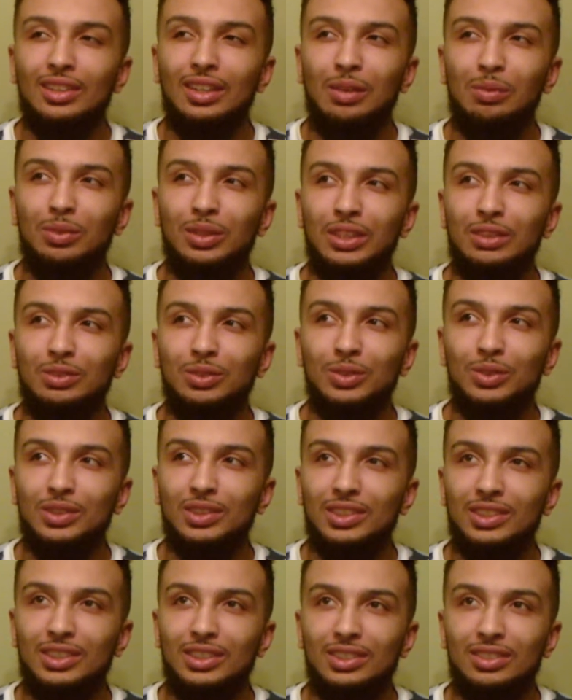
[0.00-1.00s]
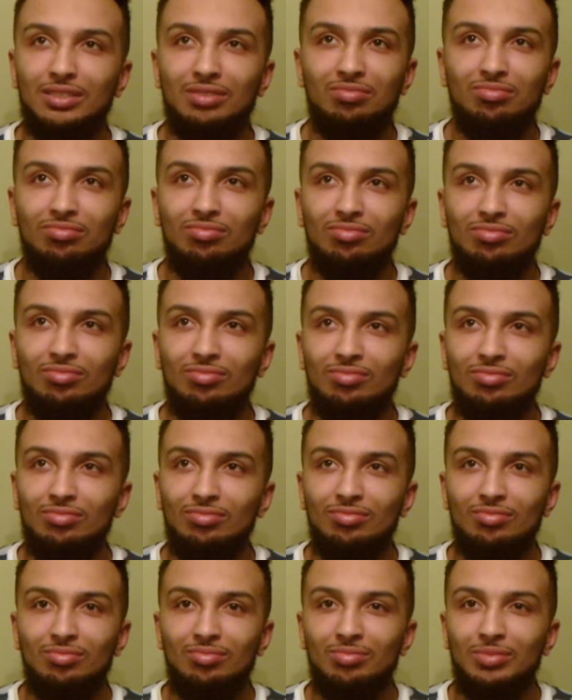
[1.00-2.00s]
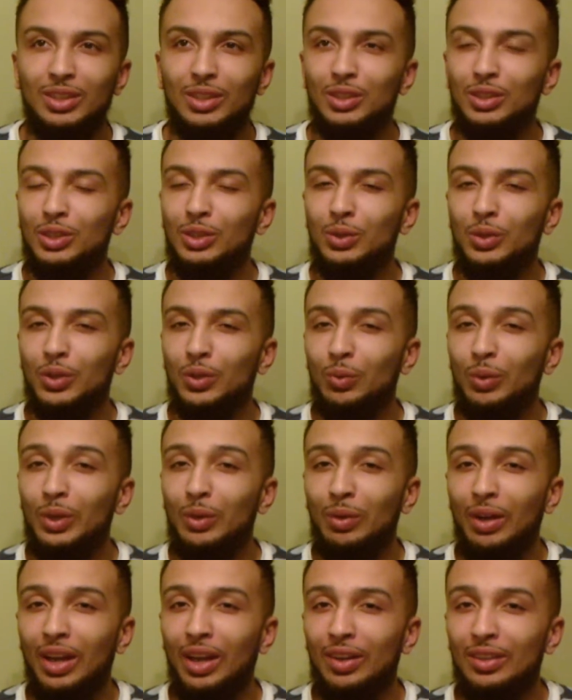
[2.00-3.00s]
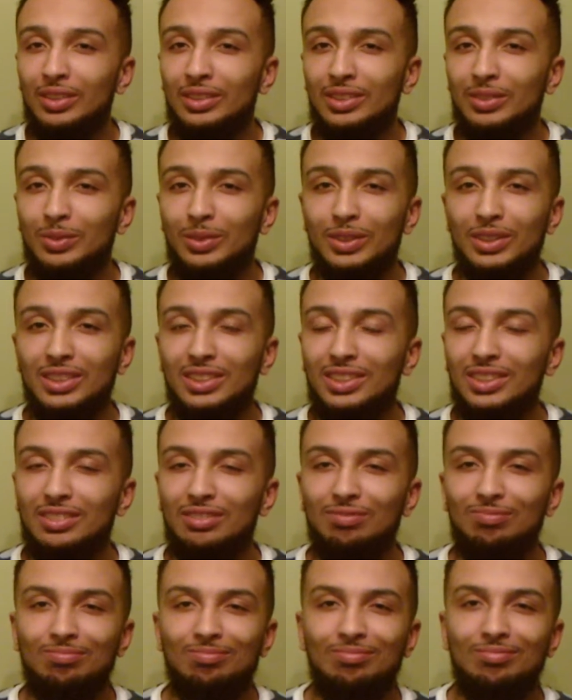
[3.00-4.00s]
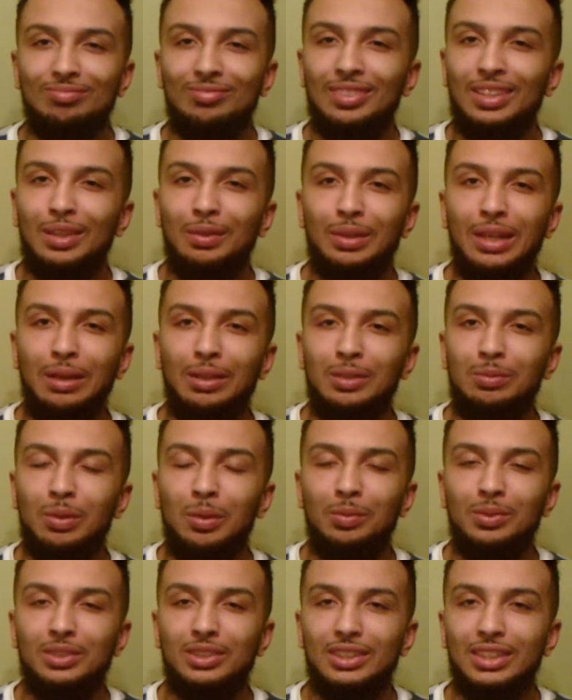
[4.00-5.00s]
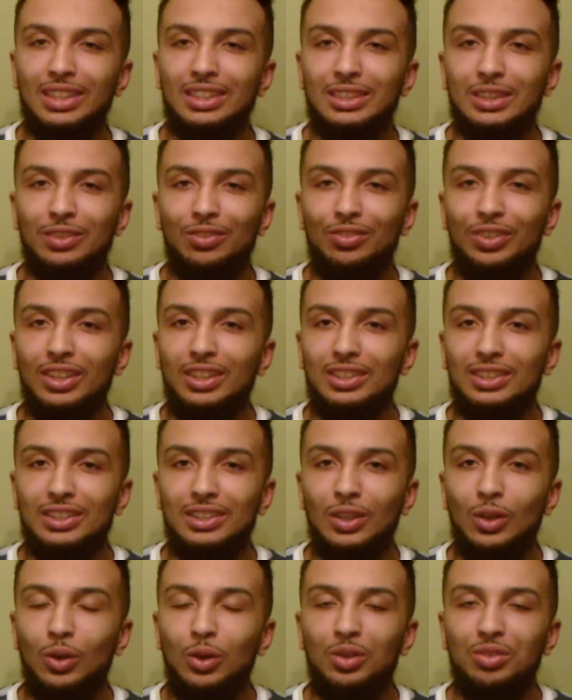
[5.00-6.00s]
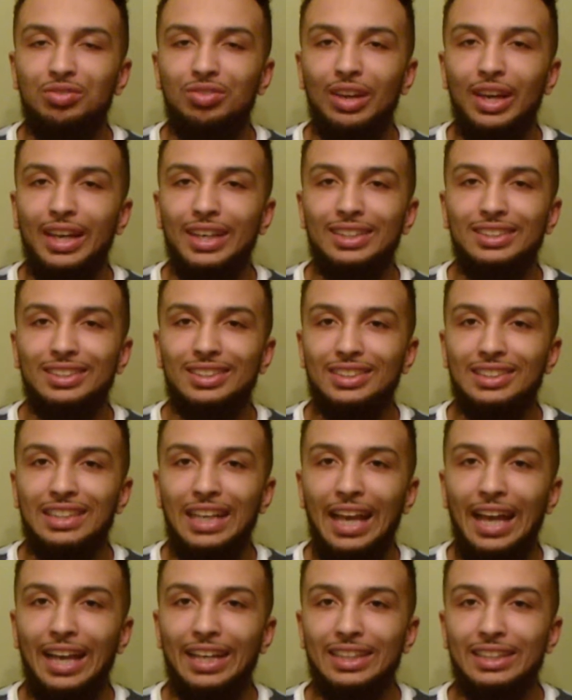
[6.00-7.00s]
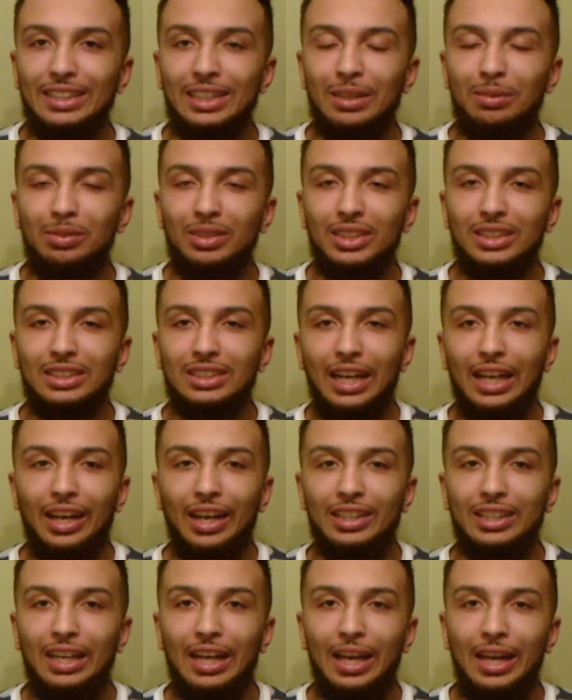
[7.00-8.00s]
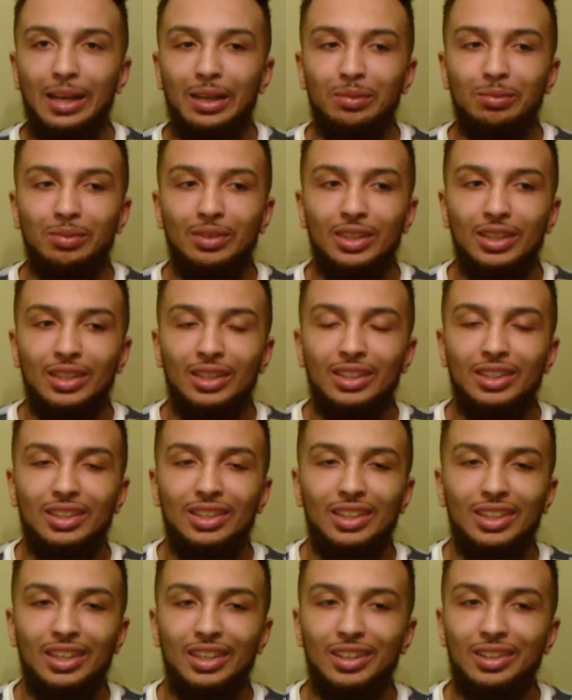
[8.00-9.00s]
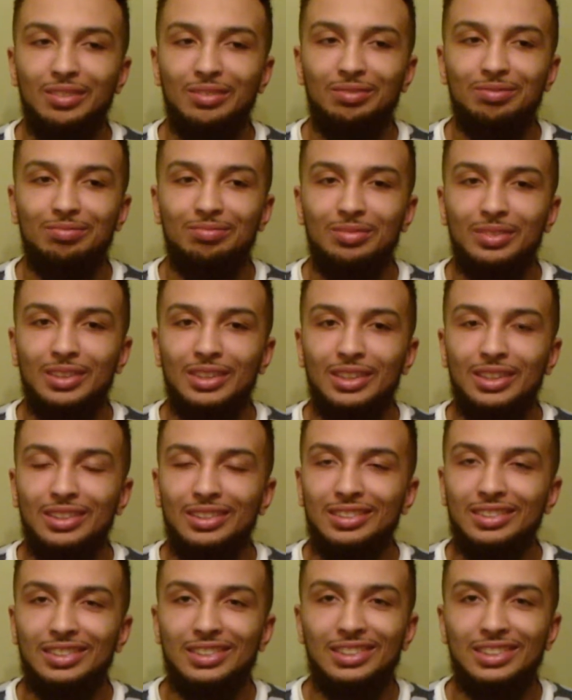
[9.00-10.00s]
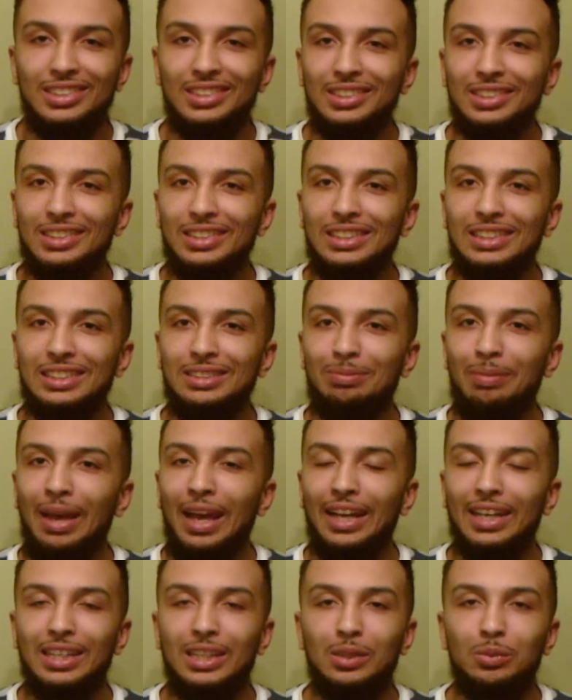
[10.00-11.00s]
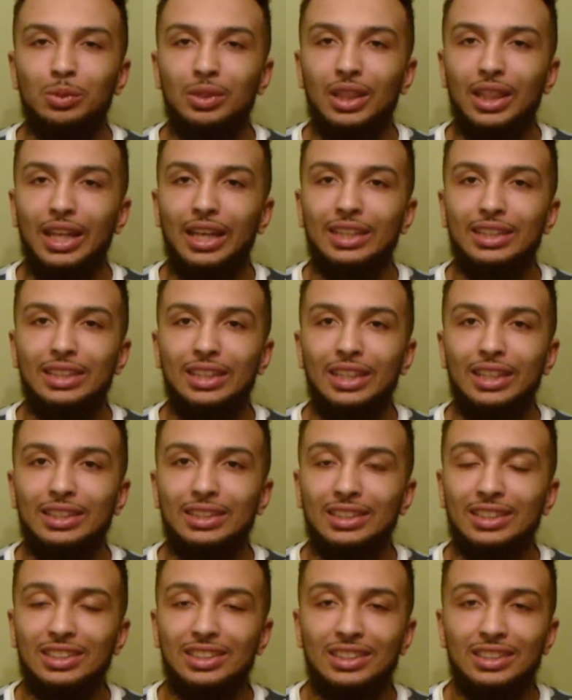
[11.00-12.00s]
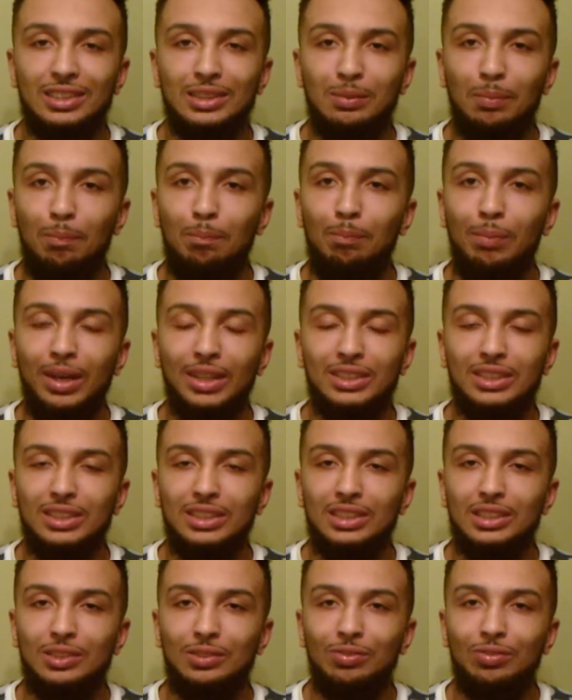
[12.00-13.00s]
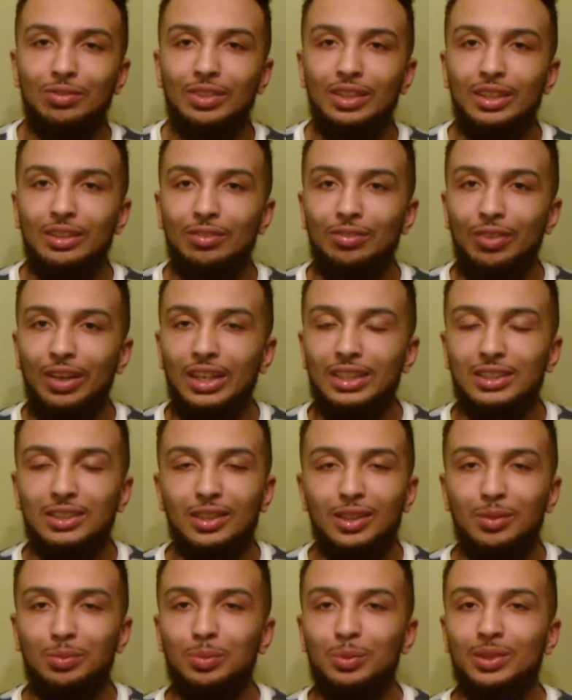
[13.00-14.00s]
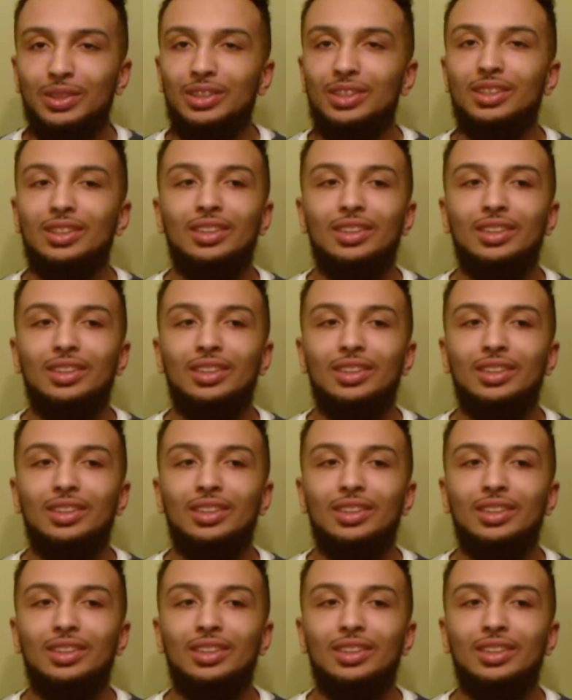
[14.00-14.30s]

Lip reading: I believe it was 2 or 3 rounds, but just kept him up against the fence the whole fight, just tagging him the entire time, just smacking him with leg kicks and just busting his face up with